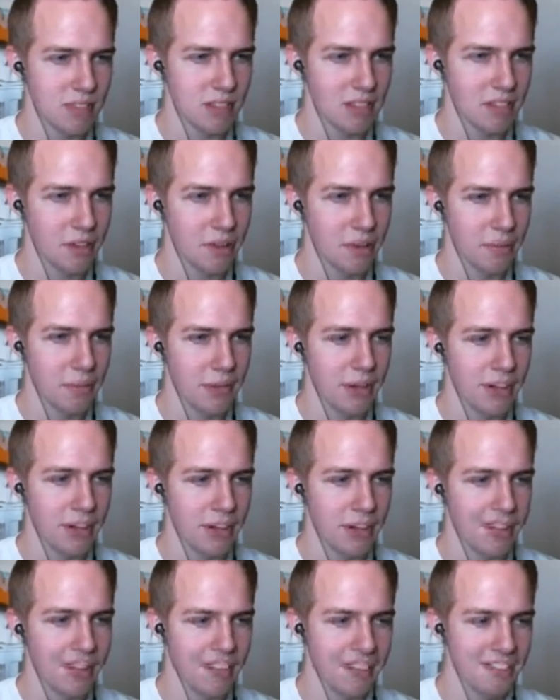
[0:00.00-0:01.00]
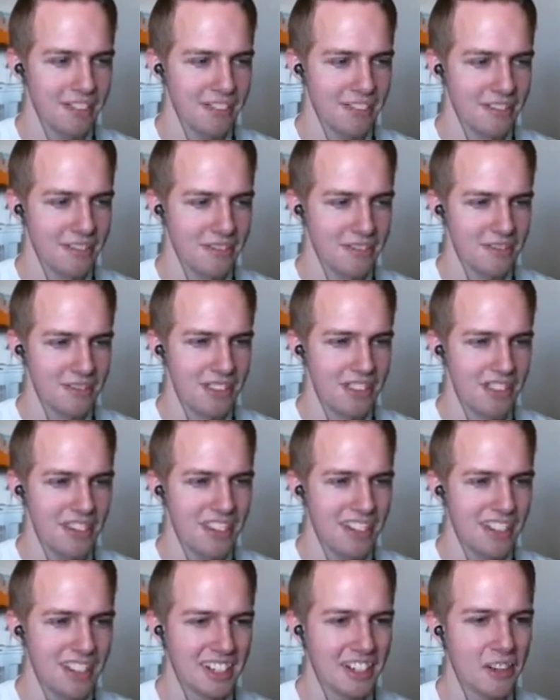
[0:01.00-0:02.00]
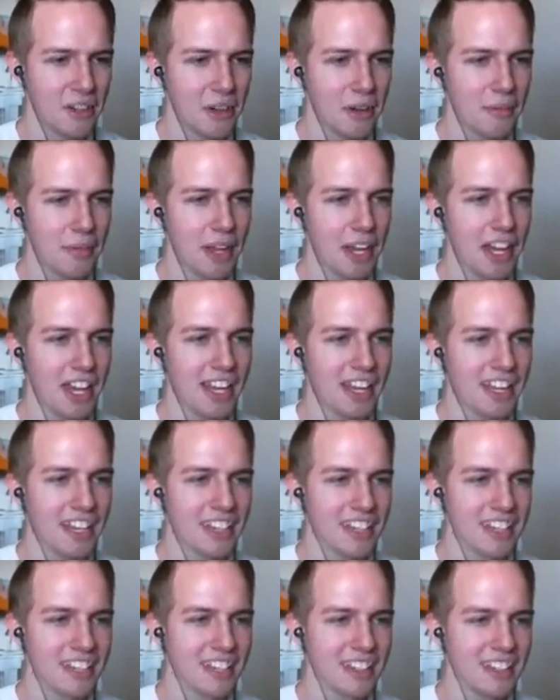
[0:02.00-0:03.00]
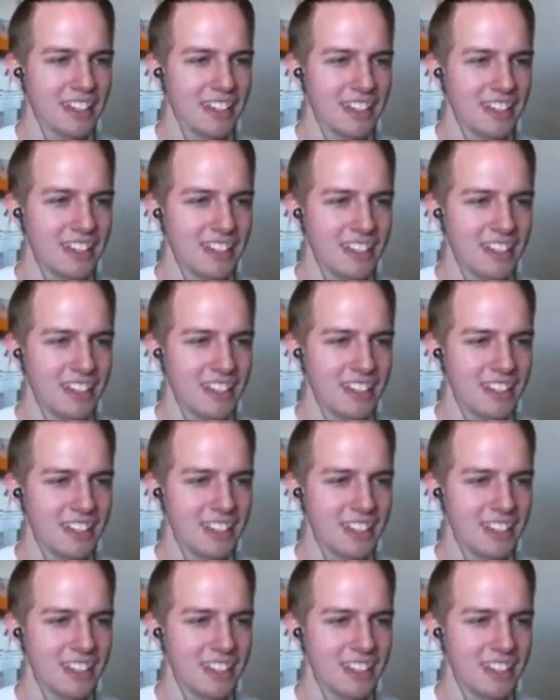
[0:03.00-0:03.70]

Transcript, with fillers: No, I'm not. You're fine. No, I'm not. You're fine.